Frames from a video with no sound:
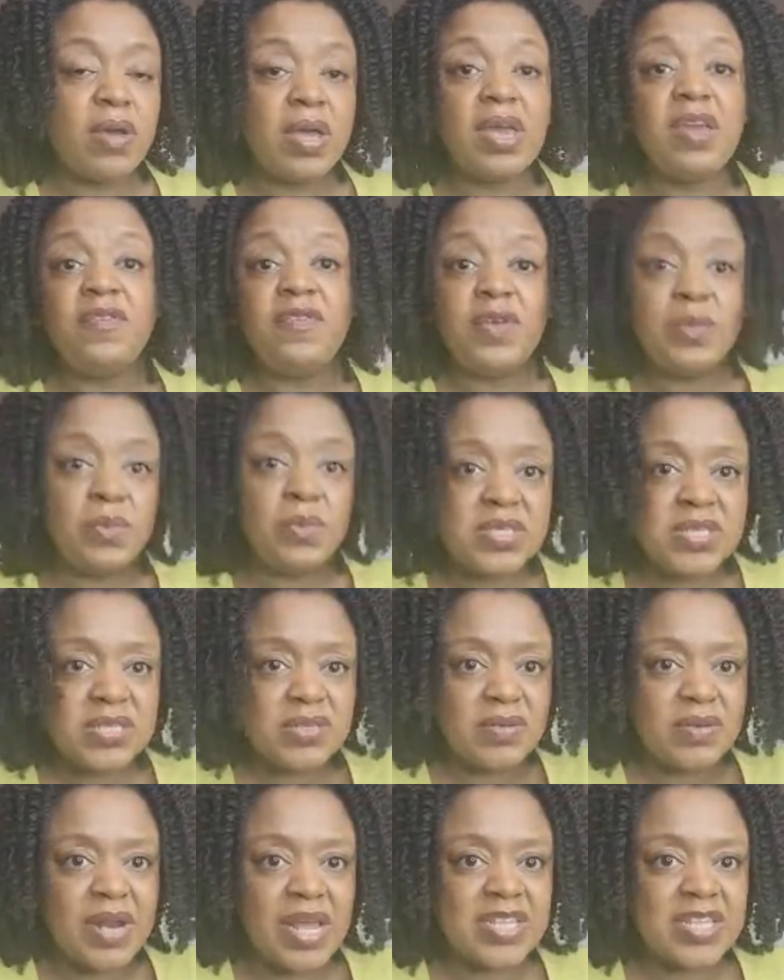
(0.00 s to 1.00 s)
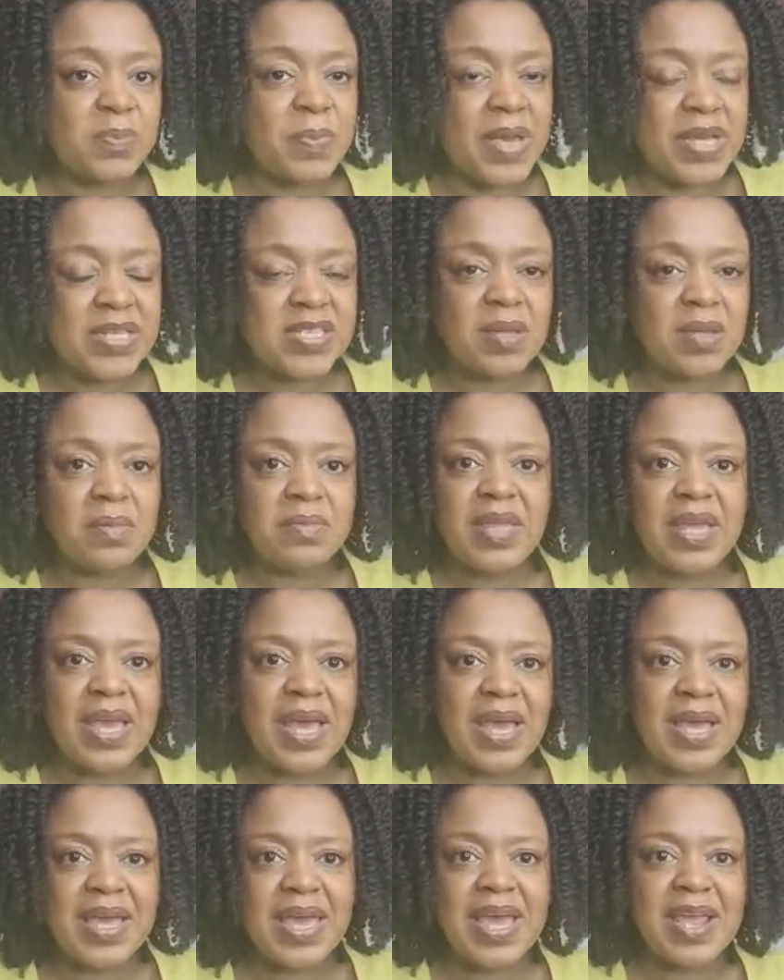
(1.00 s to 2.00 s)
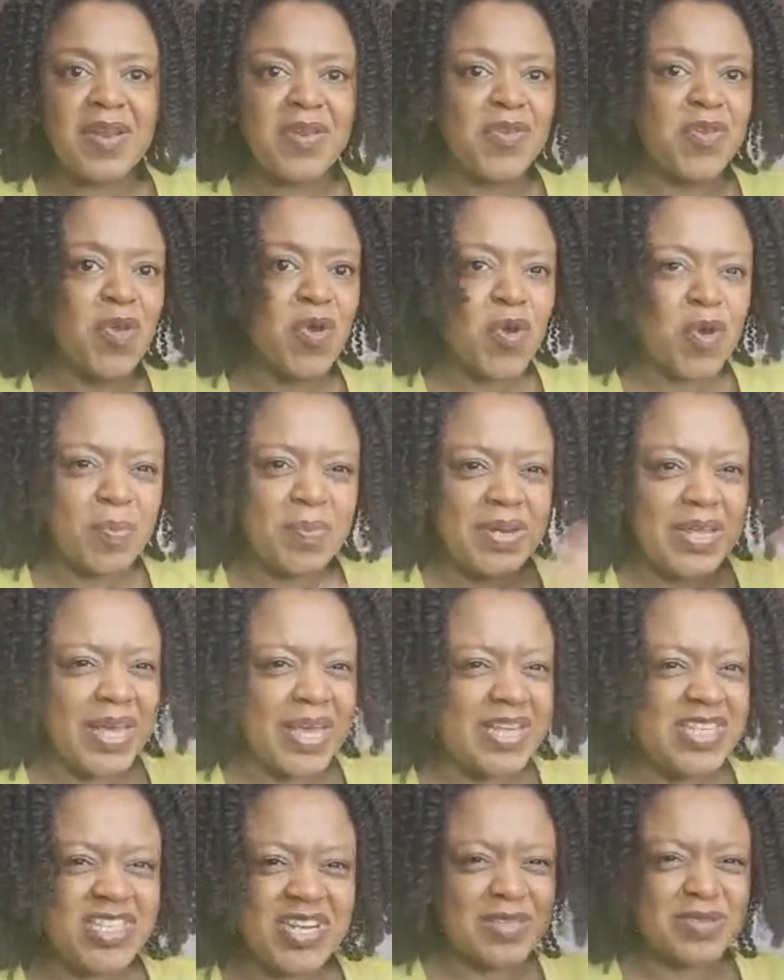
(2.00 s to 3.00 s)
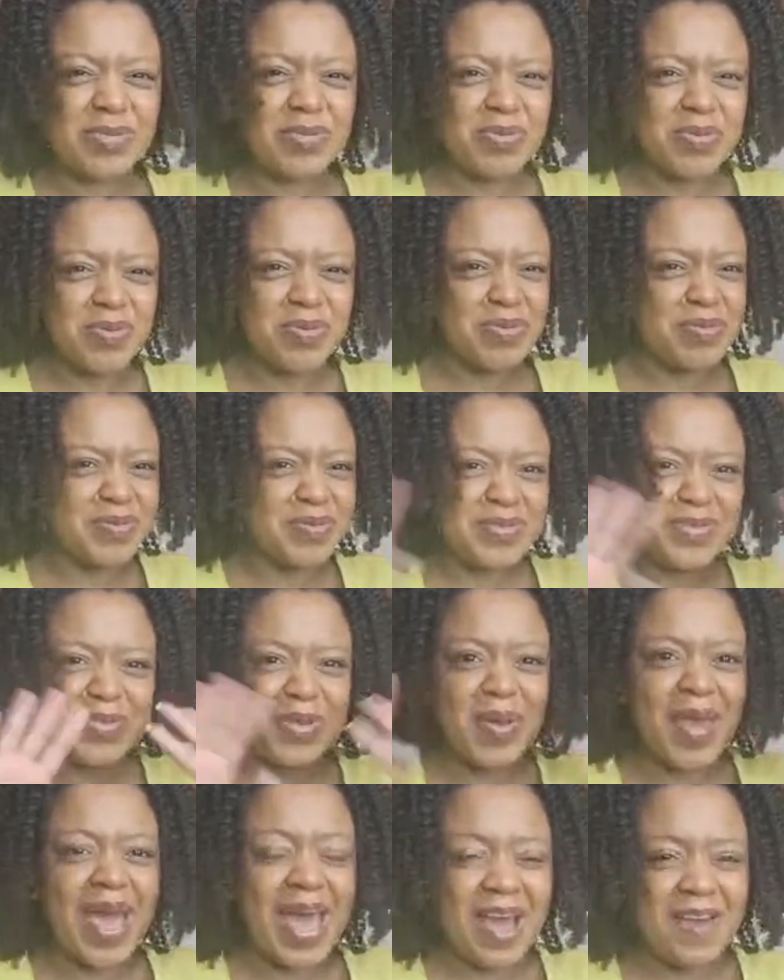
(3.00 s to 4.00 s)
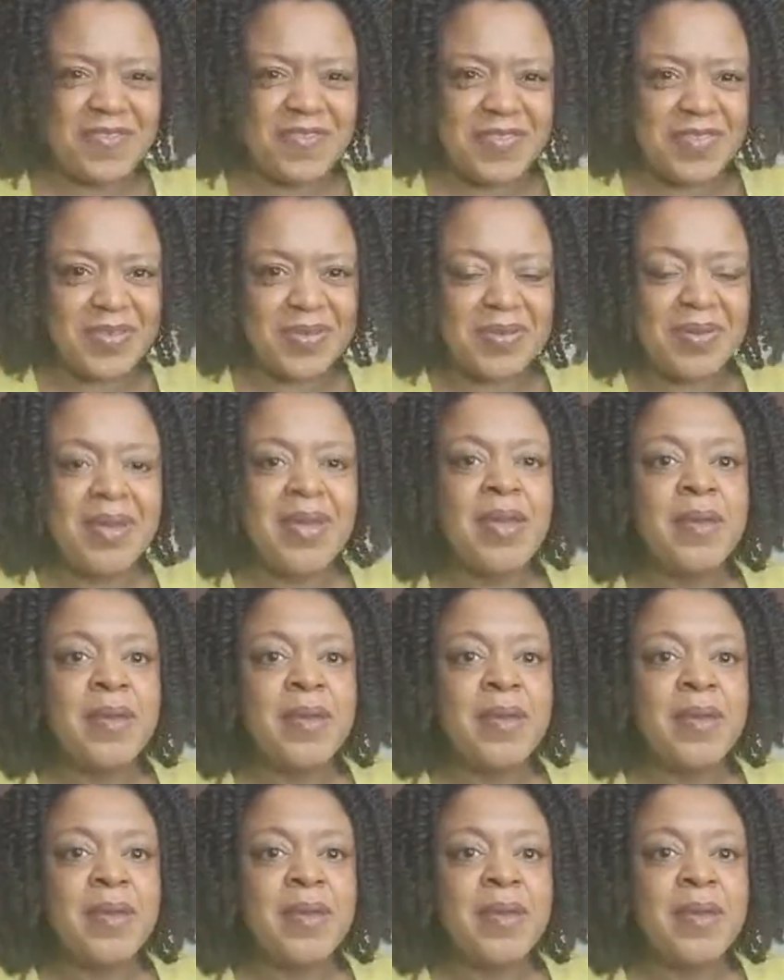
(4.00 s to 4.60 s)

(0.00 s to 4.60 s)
if you would still like to buy something, again, no obligation at all. You don't have to.